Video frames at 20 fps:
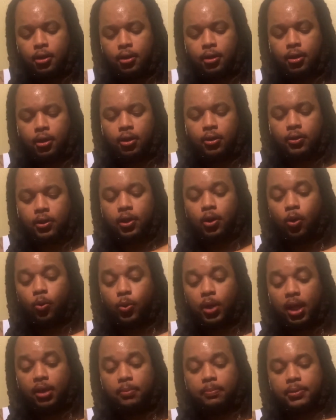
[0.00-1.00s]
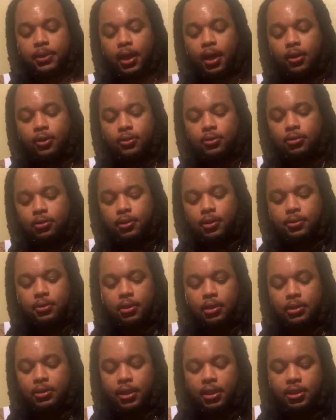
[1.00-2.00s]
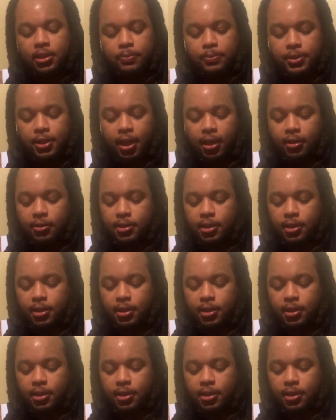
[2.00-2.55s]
Oh, oh we got the potatoes. So let's let's taste the potatoes.